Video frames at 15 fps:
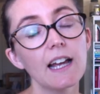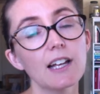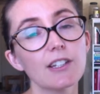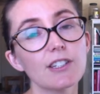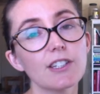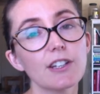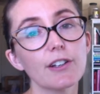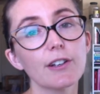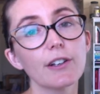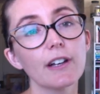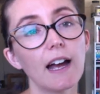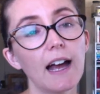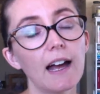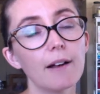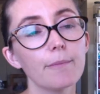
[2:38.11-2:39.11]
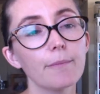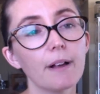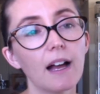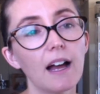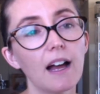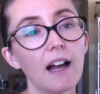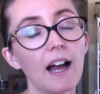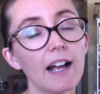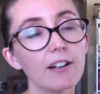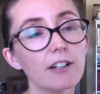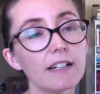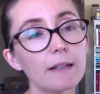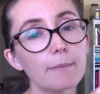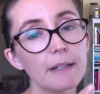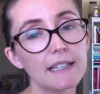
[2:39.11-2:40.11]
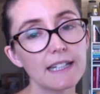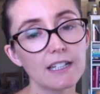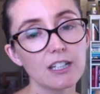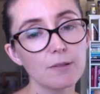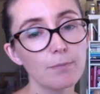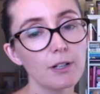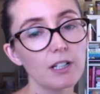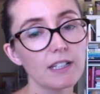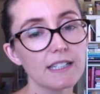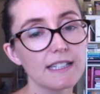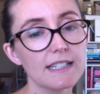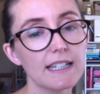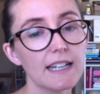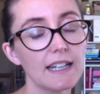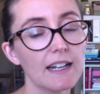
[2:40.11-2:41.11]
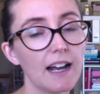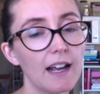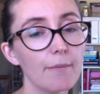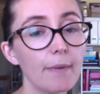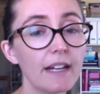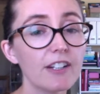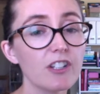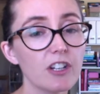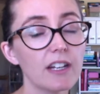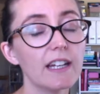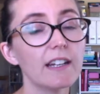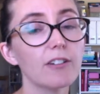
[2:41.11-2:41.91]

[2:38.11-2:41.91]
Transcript: So I got him a lunchbox that I made sure he